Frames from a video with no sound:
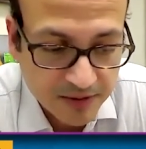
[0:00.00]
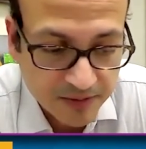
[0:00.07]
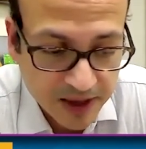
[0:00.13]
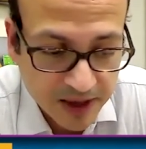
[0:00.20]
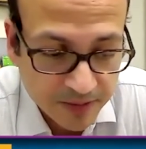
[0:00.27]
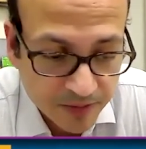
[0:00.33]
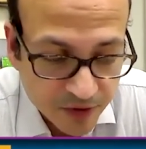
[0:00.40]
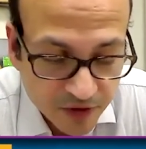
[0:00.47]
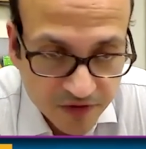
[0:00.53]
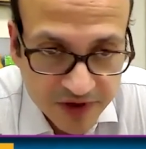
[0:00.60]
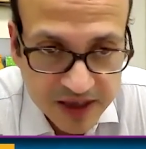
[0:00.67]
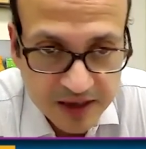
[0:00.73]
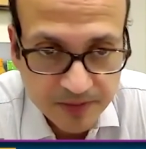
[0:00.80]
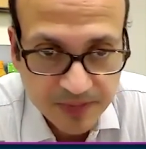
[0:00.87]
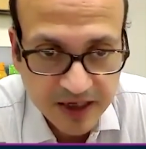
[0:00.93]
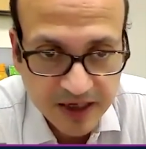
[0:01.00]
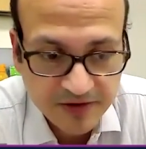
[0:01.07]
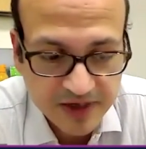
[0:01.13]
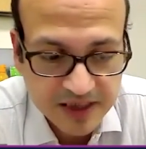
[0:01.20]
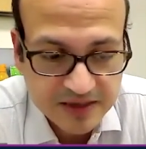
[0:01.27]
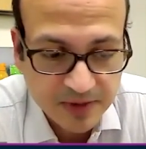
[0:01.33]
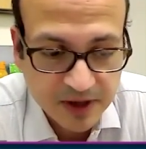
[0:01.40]
improving the
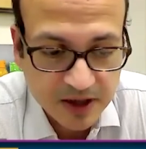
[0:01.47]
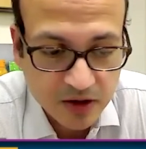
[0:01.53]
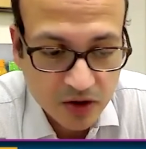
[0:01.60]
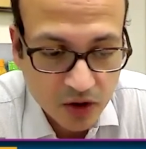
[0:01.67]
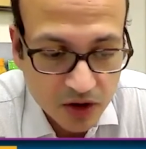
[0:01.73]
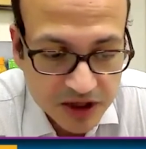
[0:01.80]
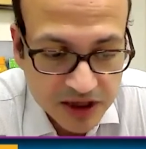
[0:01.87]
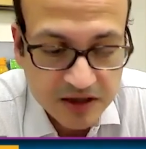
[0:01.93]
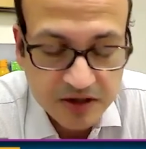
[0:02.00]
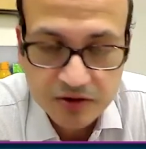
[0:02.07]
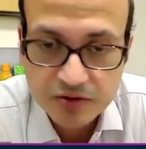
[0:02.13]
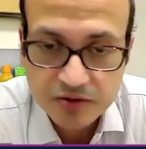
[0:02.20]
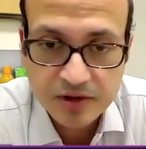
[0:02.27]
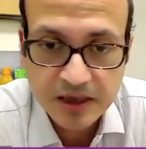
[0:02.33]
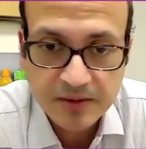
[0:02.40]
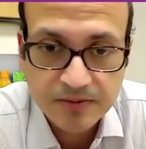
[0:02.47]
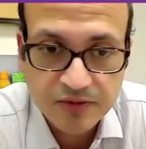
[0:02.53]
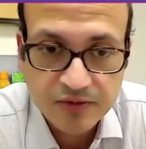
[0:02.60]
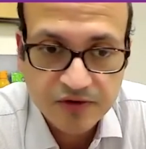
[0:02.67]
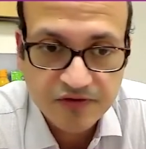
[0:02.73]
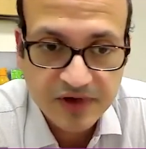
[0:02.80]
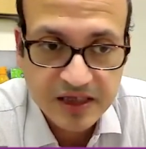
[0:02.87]
PFS, but not
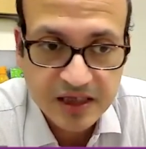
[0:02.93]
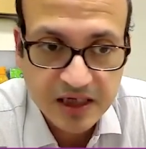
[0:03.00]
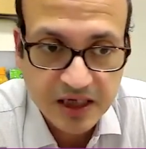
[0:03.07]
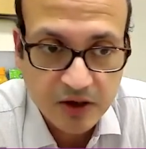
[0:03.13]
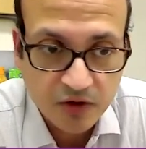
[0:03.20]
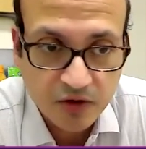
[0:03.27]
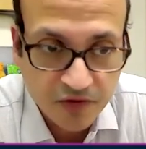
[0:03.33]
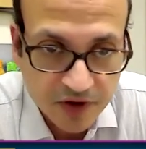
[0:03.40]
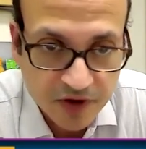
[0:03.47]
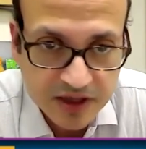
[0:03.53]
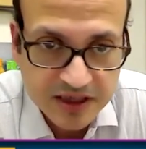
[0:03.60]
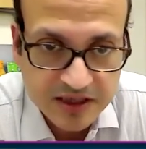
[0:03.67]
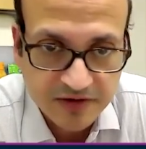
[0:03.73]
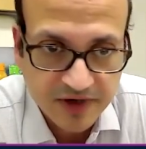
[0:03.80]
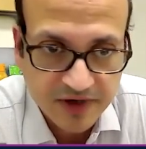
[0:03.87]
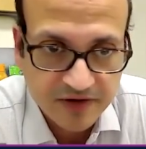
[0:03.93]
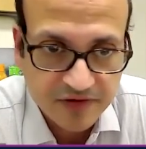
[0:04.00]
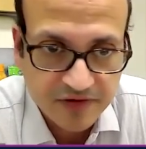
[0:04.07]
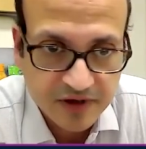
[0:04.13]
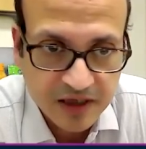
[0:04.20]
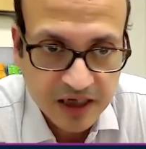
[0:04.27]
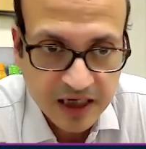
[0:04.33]
improving the overall
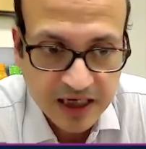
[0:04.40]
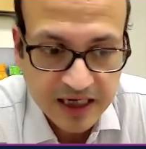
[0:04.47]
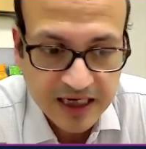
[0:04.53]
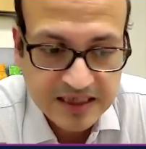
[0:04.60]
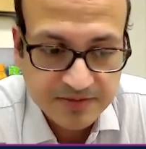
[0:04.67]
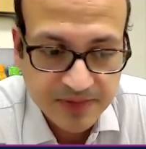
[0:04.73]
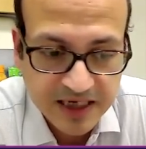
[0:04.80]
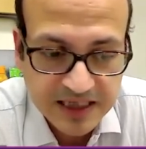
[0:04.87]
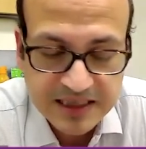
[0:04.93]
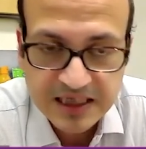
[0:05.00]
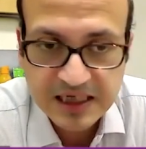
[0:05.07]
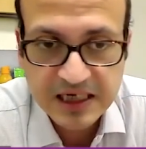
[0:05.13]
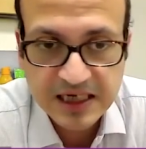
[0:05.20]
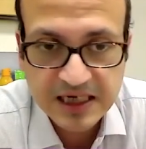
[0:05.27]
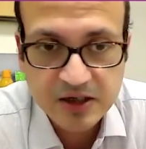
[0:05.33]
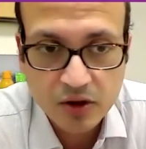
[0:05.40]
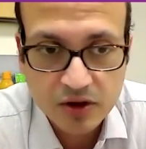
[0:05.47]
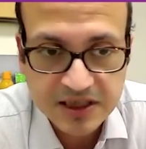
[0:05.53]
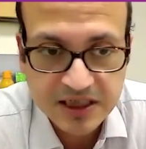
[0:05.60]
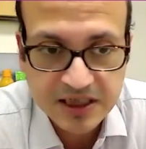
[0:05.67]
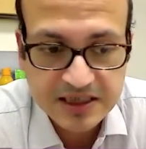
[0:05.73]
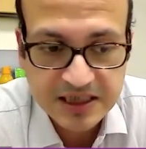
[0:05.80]
survival, it's basically
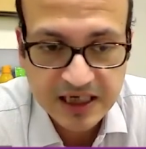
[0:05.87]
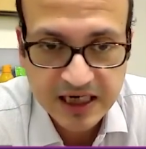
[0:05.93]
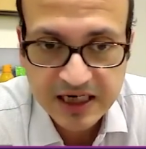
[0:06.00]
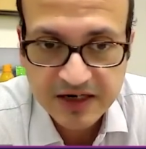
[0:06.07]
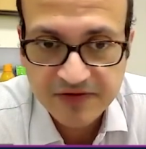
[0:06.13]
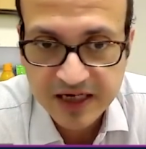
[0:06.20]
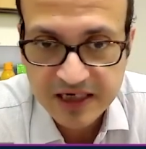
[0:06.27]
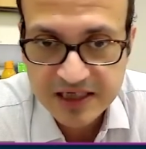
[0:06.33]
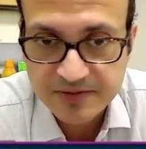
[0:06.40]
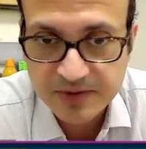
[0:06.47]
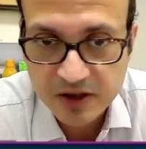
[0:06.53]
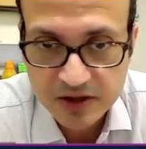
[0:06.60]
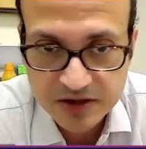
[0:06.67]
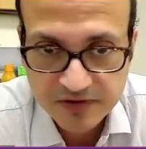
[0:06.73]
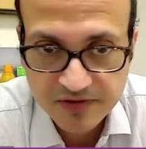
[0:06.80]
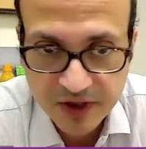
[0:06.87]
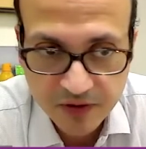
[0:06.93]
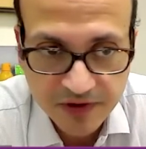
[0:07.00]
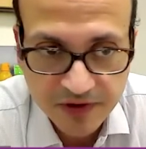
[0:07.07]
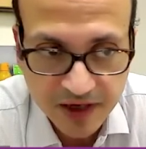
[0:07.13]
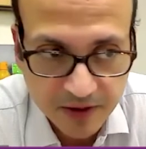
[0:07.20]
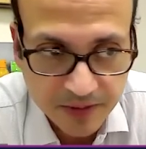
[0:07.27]
causing side effects because of new
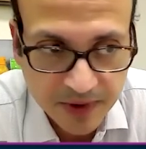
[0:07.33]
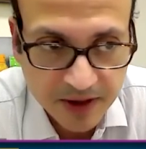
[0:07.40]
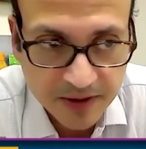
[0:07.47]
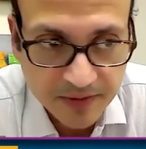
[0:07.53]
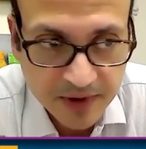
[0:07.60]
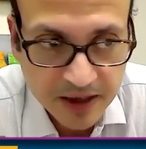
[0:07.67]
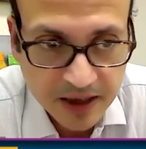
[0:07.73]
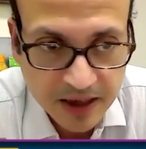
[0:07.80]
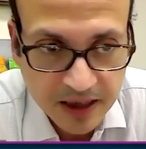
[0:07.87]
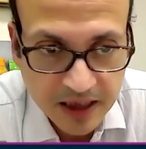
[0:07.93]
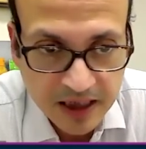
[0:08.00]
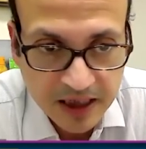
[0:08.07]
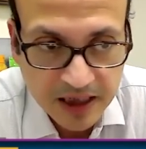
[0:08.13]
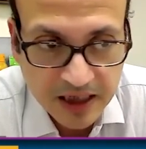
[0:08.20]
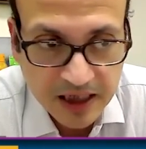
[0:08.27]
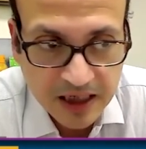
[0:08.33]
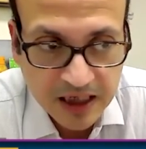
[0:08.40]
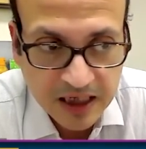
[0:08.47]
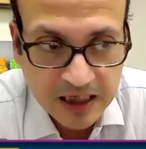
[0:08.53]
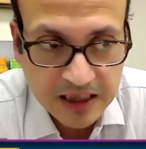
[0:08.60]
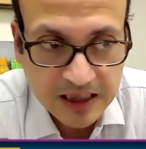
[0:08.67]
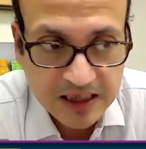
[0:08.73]
therapy.
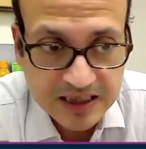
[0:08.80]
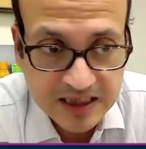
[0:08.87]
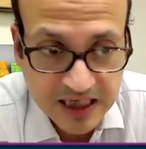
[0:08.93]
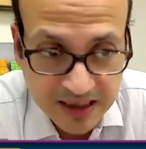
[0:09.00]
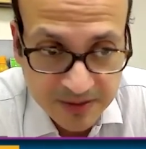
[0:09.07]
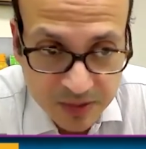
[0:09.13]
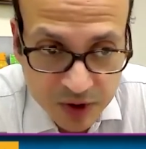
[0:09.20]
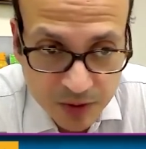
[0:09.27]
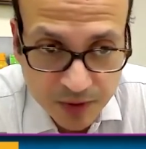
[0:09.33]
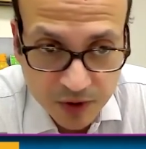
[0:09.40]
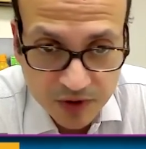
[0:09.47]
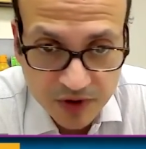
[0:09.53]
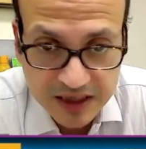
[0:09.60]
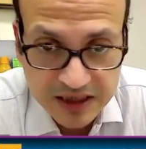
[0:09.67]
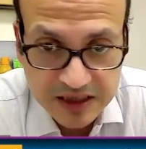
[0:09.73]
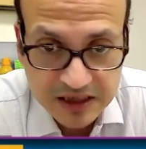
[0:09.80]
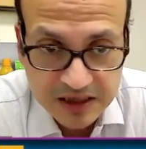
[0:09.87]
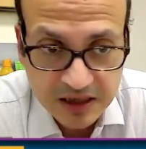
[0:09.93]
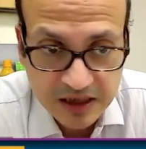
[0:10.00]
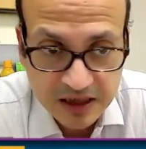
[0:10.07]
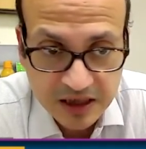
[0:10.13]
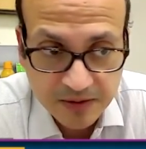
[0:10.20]
The time to
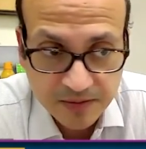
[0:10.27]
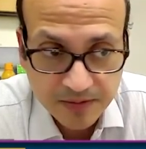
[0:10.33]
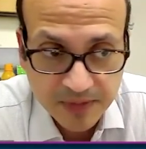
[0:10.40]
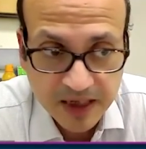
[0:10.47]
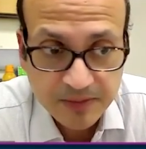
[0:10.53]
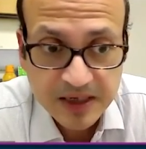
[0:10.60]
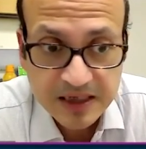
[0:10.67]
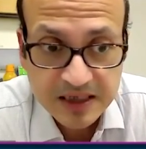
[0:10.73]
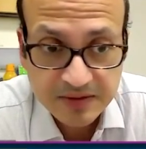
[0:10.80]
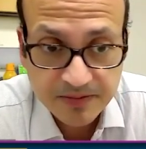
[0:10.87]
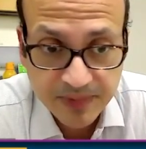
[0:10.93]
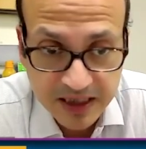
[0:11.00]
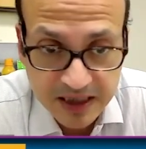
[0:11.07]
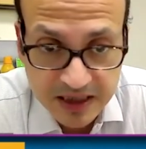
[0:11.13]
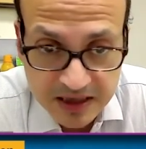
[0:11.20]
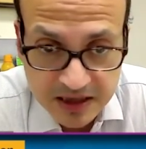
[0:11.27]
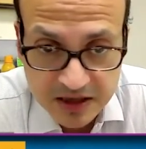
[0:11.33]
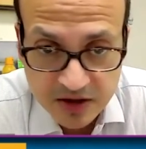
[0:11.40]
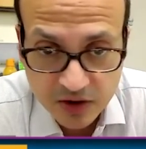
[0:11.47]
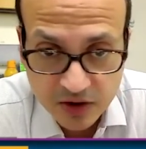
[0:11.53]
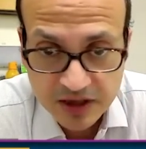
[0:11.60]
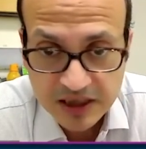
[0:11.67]
progression may be
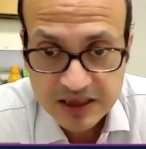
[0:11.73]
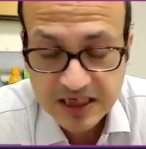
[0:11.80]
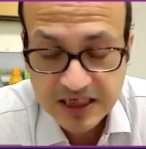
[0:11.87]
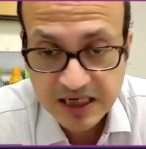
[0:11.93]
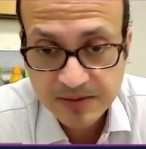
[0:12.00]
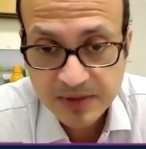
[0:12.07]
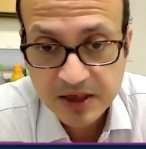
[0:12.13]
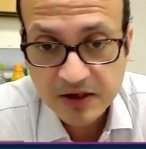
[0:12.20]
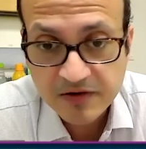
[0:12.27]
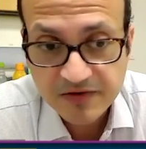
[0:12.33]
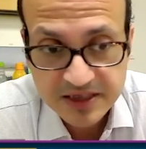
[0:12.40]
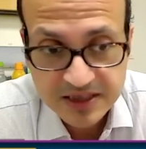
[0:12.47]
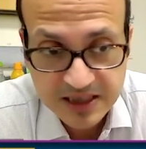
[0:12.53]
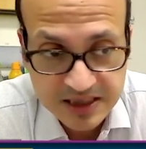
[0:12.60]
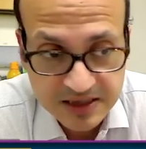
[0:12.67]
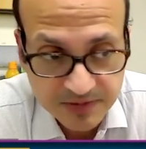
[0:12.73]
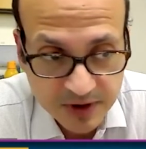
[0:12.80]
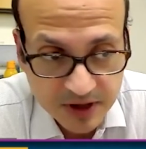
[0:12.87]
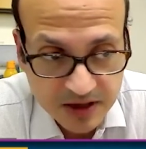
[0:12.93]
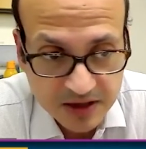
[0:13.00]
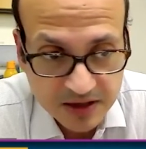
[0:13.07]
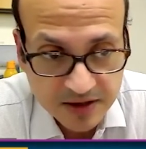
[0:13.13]
dependent on the timing of assessment,